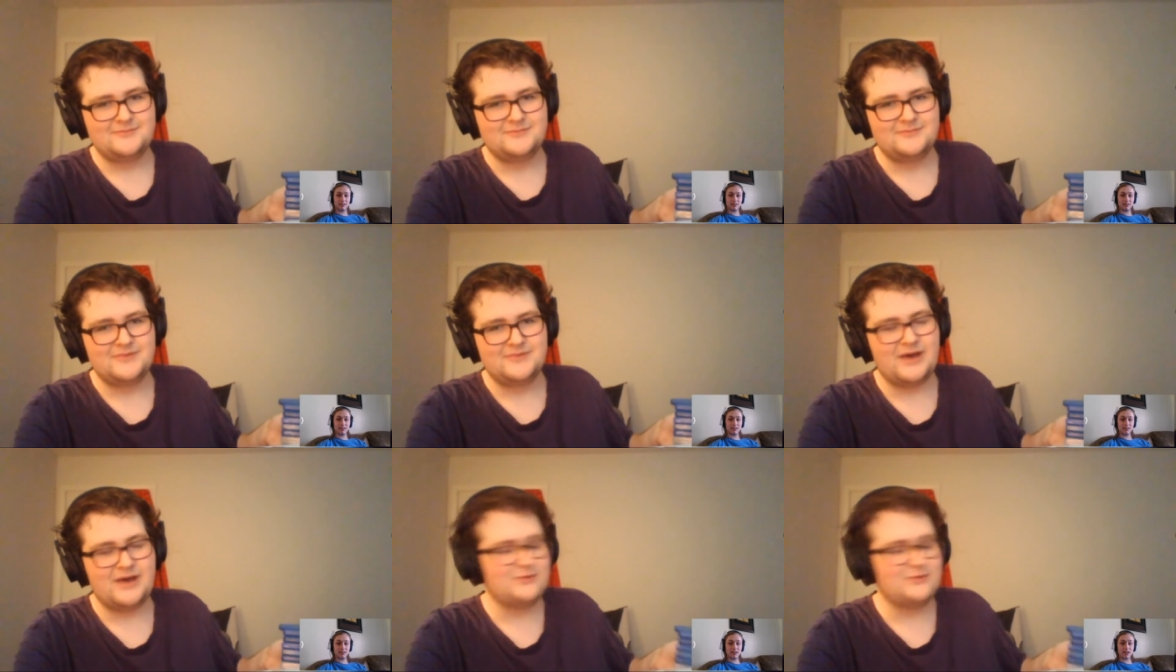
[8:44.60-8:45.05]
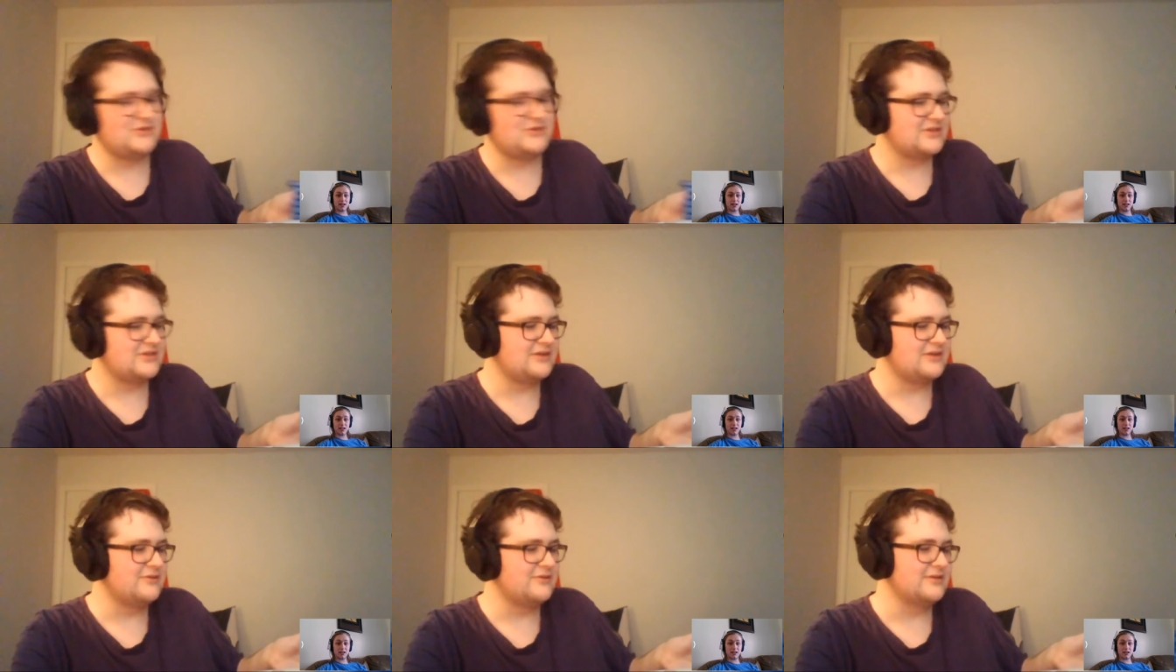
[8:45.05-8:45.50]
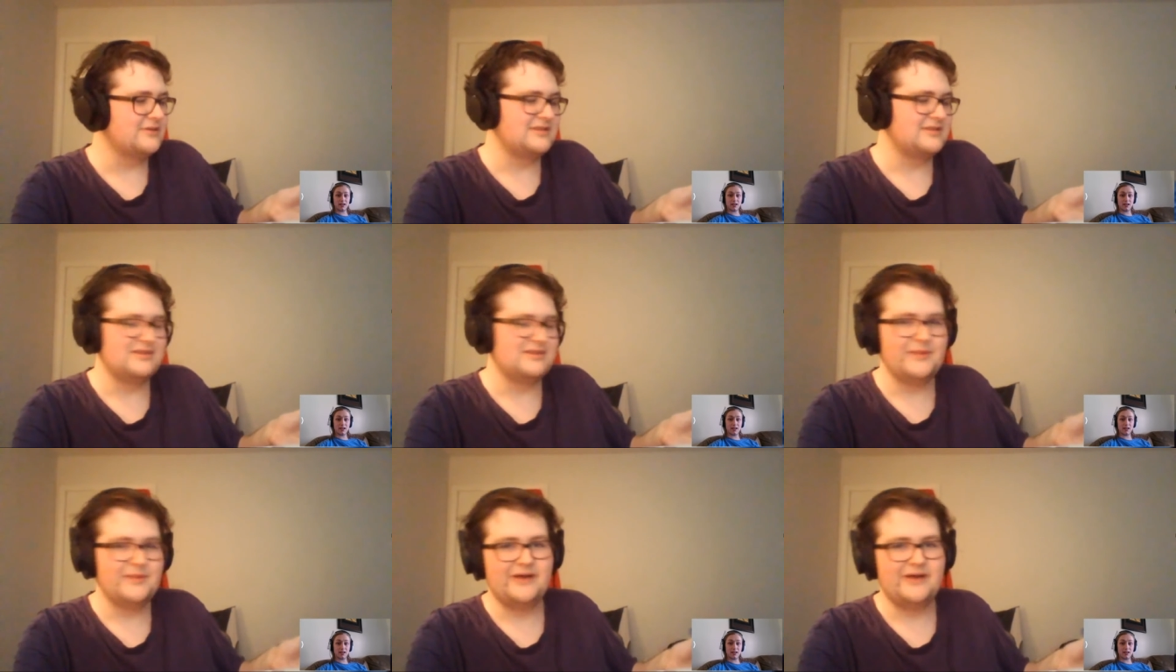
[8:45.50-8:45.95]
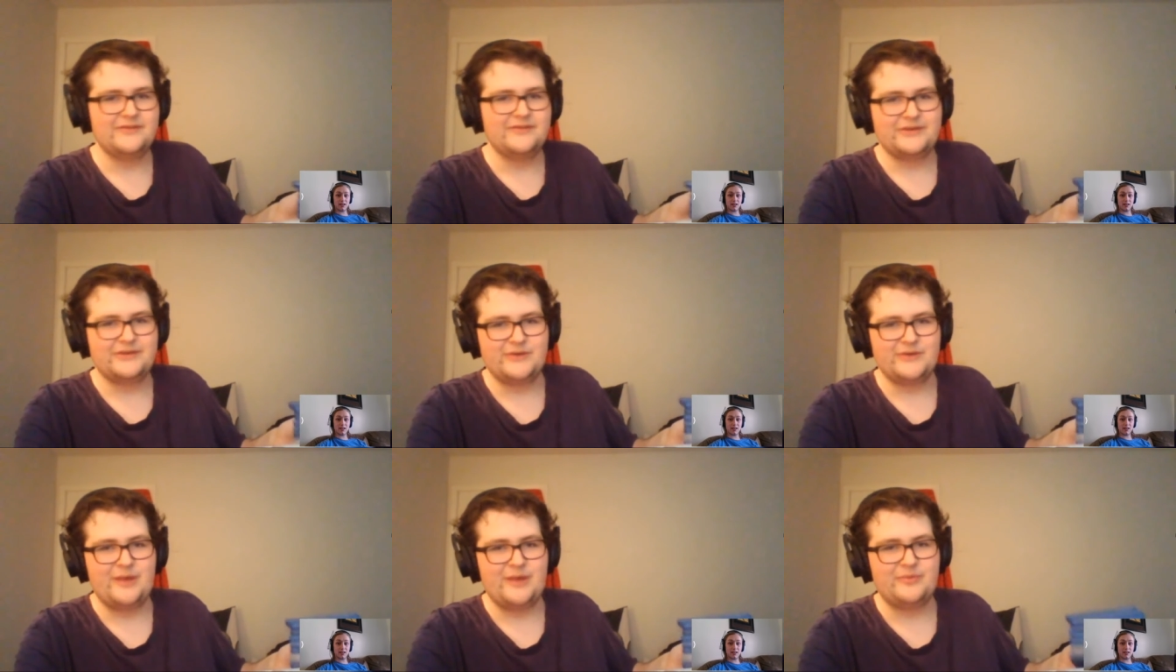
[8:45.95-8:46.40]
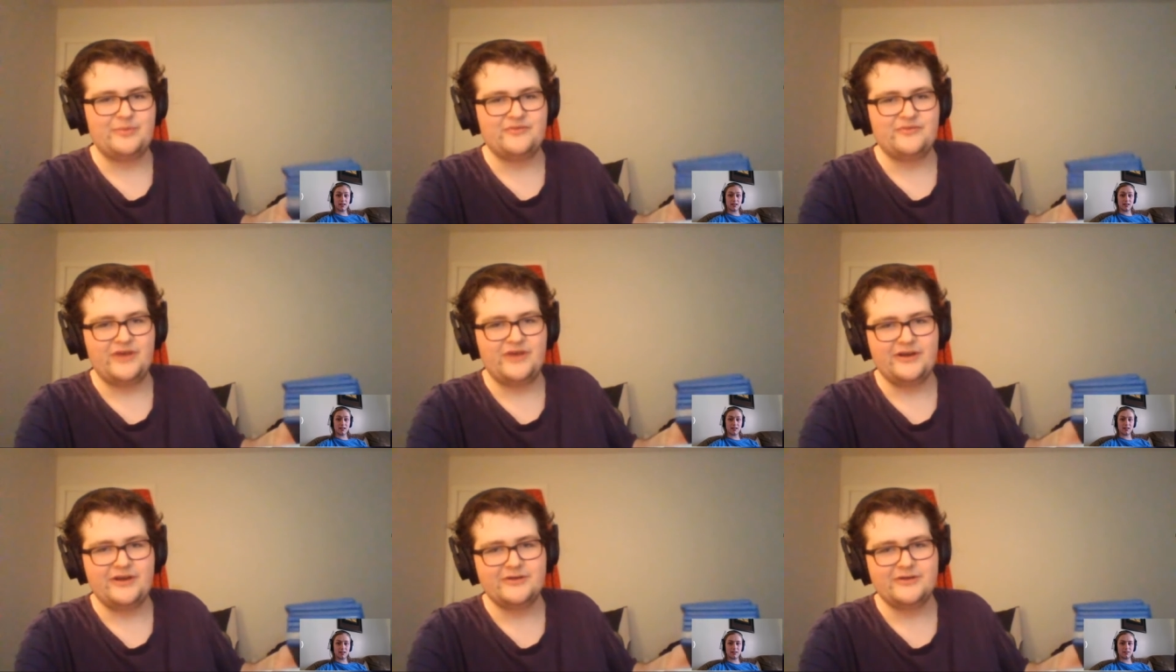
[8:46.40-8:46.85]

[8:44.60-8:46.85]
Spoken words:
I was just gonna list them out in like rapid fire.